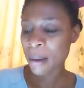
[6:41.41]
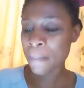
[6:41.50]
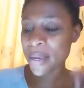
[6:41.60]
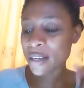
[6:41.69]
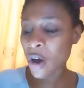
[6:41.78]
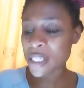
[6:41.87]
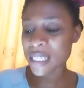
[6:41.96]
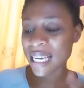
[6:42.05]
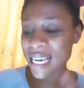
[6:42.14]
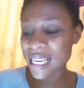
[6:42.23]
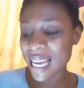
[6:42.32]
because
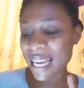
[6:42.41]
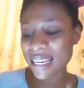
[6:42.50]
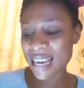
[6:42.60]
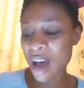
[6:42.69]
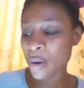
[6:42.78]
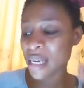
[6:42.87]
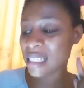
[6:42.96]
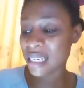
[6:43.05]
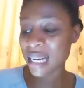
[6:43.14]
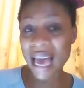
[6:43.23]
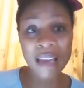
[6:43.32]
he laid down
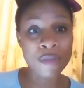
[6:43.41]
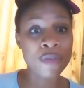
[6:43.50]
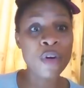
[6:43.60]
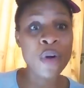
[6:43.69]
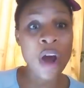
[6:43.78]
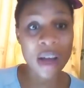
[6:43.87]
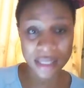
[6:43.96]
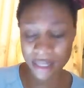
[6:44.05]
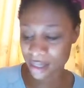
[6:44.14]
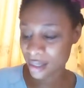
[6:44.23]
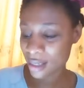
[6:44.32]
his life for
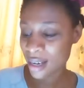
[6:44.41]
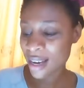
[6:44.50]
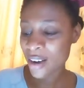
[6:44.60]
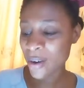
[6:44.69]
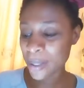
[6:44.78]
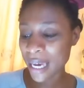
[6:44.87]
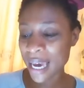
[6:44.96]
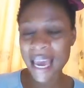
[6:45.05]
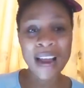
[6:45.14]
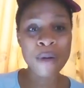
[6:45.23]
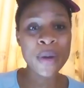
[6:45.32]
us.
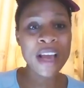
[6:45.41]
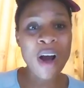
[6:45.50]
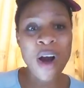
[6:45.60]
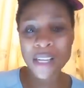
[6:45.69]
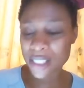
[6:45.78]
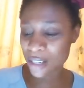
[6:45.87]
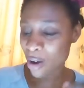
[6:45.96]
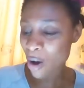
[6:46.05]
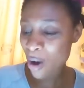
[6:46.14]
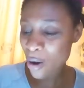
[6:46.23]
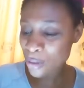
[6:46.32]
Okay, and we ought
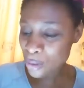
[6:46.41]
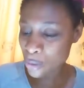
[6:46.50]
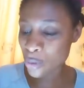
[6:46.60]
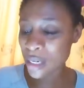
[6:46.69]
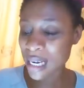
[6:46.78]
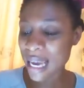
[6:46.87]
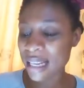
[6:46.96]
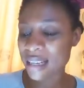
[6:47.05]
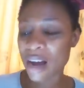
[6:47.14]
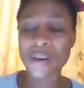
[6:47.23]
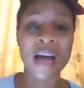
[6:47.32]
to
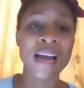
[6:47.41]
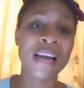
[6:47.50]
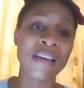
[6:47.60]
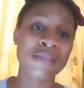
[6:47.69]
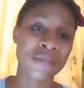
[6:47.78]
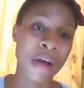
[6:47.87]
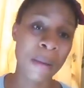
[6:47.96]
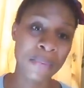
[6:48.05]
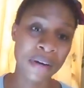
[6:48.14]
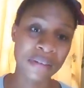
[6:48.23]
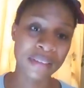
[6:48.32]
lay down our lives for our
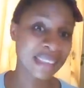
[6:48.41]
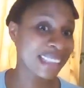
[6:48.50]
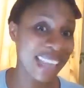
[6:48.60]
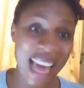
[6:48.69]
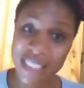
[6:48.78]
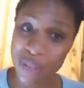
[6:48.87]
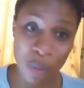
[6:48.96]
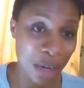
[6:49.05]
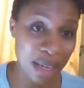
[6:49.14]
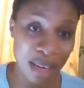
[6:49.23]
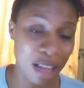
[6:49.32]
brethren. That's
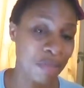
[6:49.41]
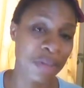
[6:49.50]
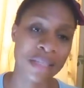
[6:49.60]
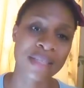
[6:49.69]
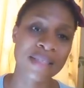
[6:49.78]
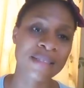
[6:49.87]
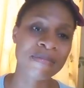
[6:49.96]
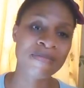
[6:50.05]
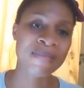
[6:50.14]
what love is.